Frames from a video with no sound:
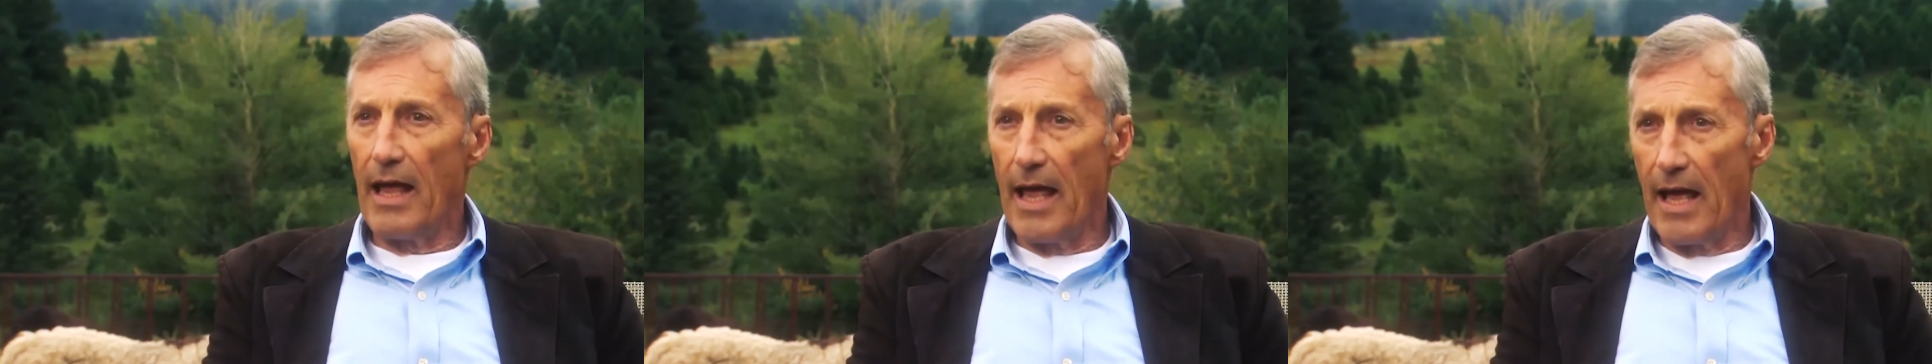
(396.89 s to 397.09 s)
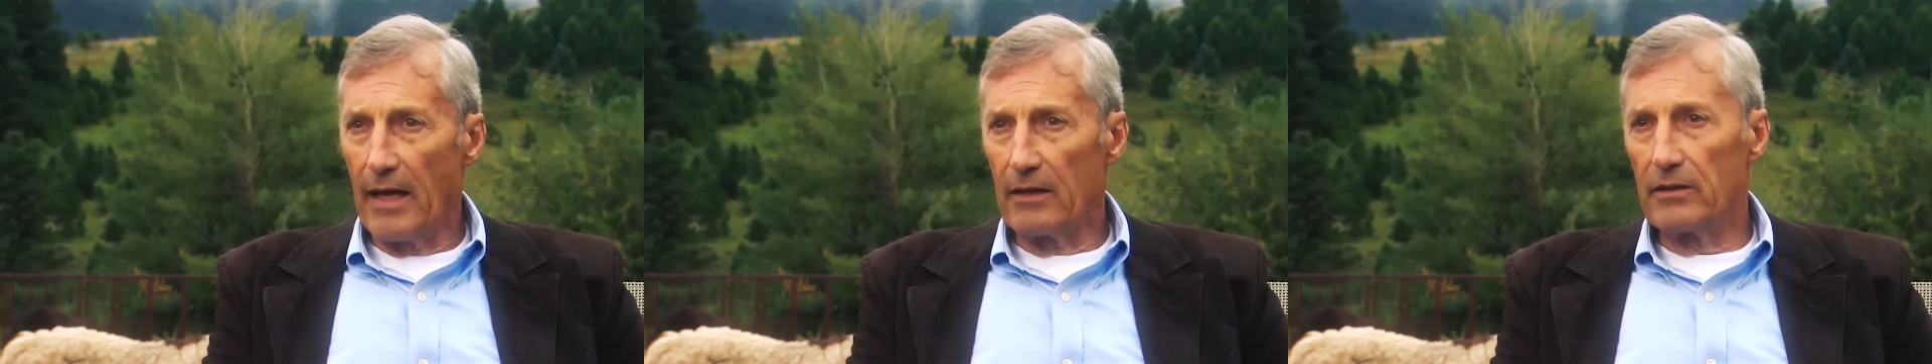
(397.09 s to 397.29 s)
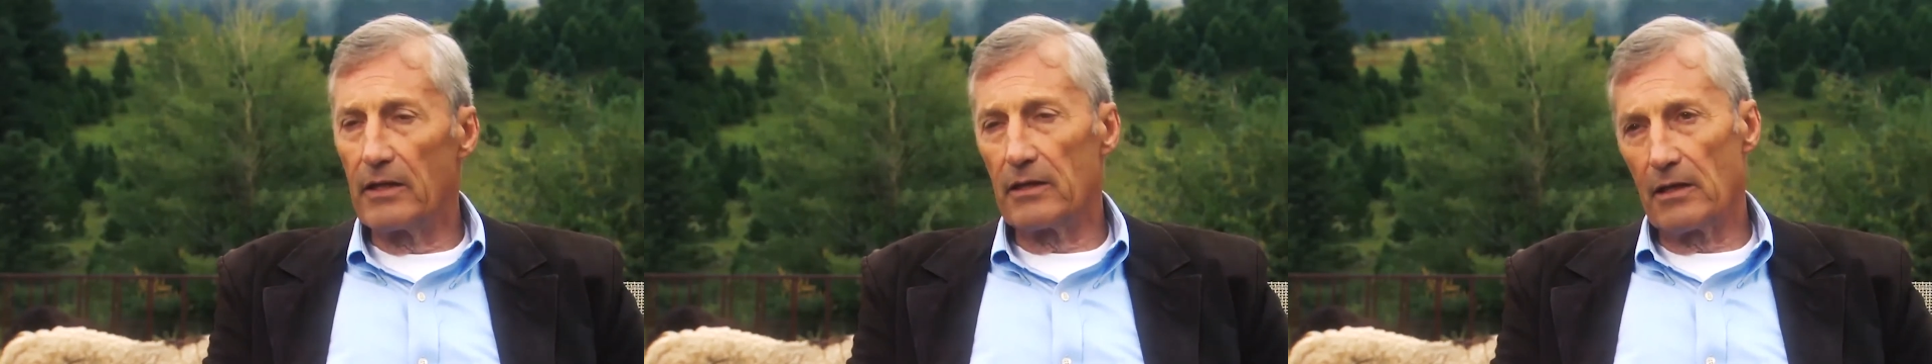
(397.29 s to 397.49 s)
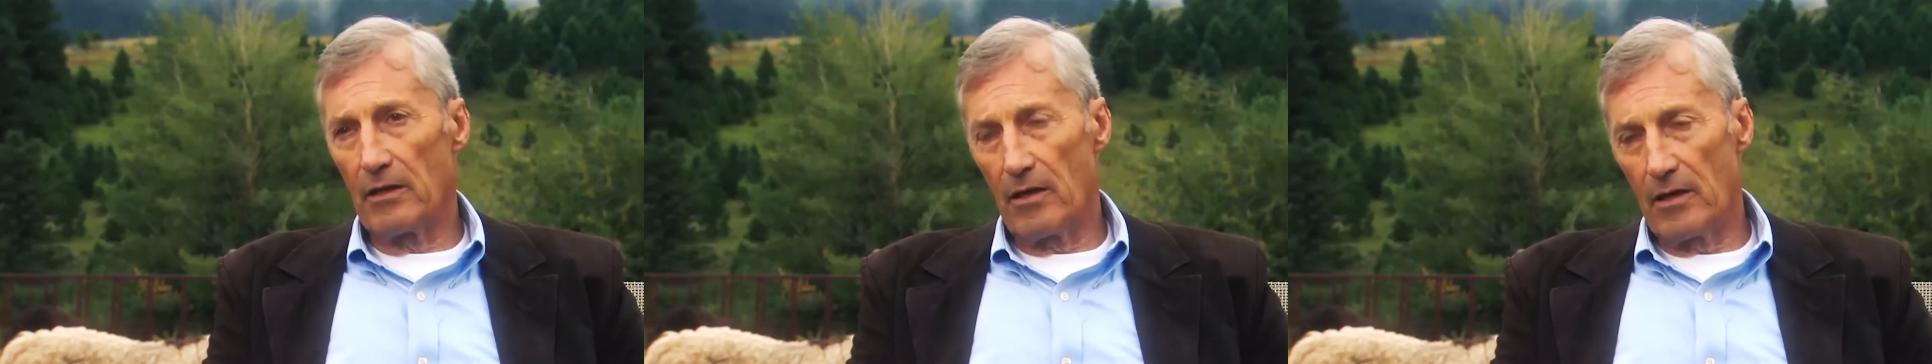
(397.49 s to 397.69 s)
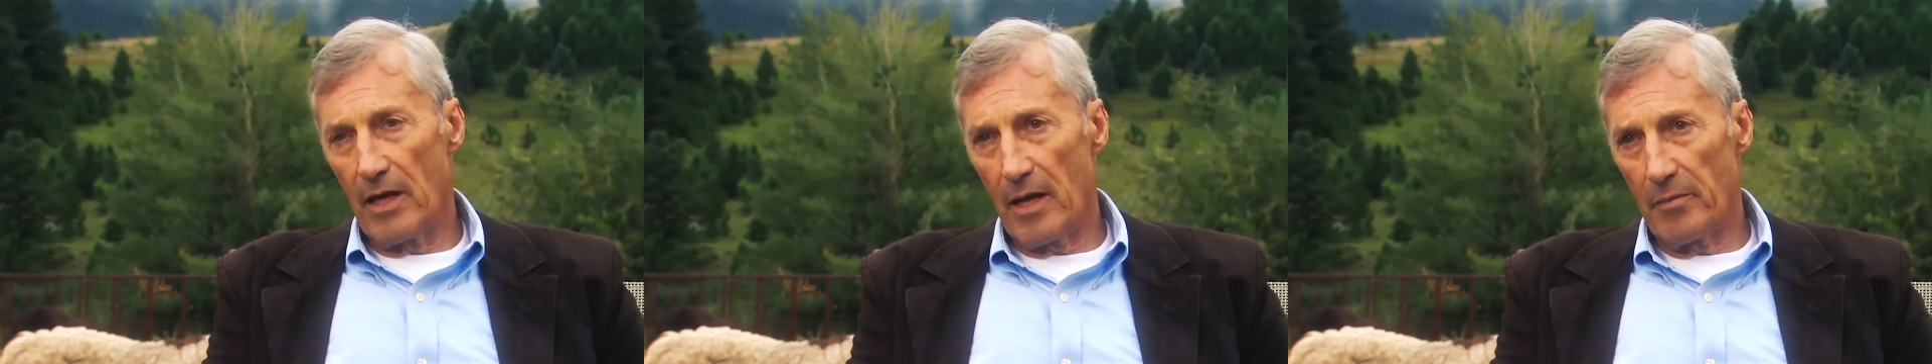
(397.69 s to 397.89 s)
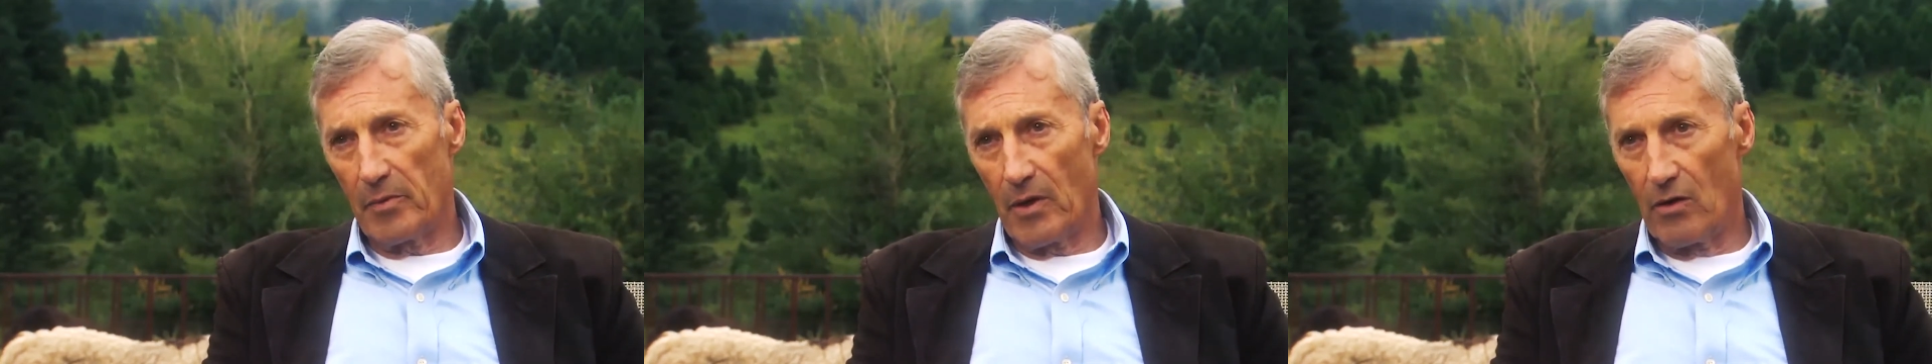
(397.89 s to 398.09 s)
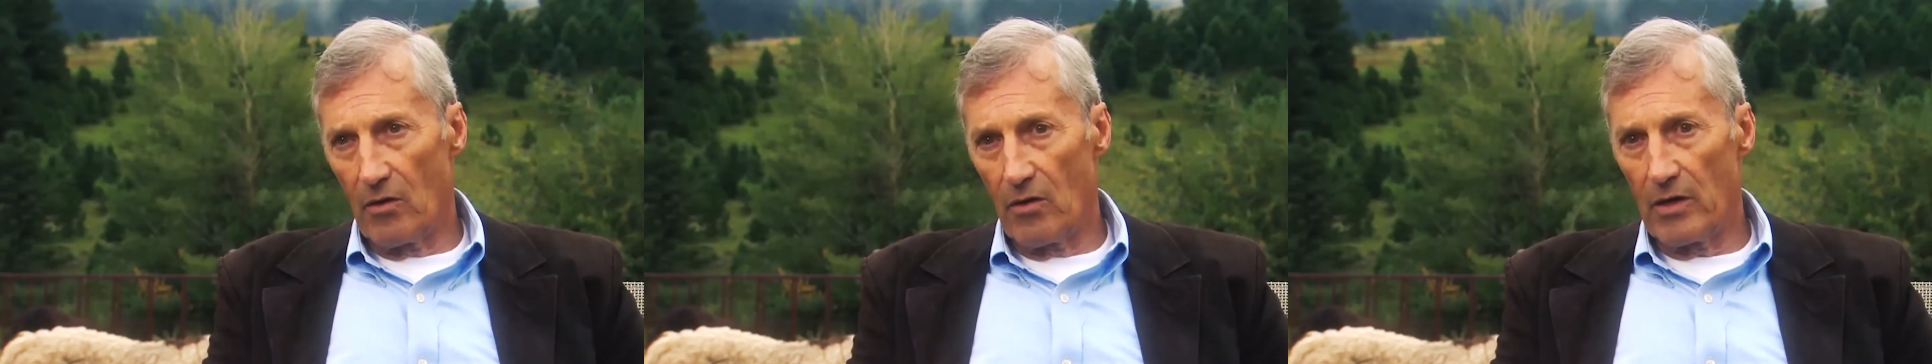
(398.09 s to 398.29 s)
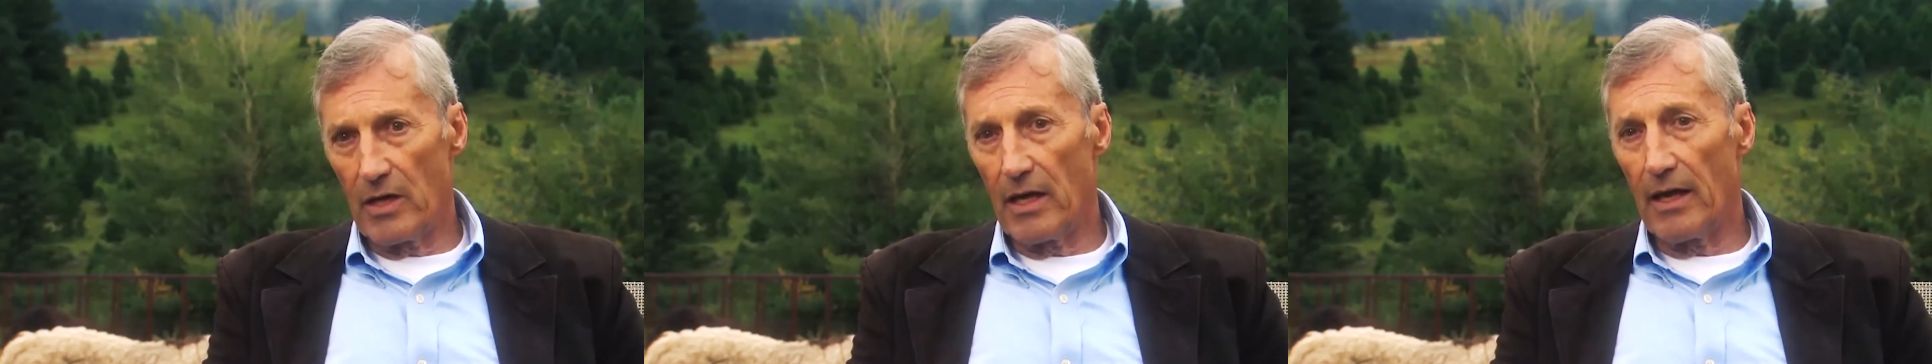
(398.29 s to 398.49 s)
and declare it high
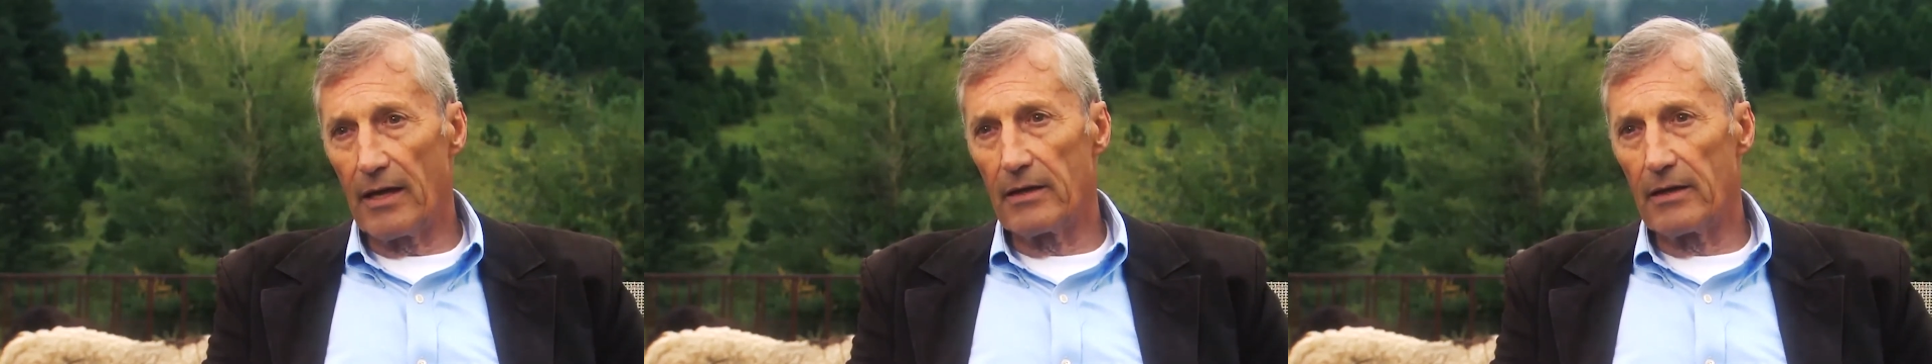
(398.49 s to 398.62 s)
priority.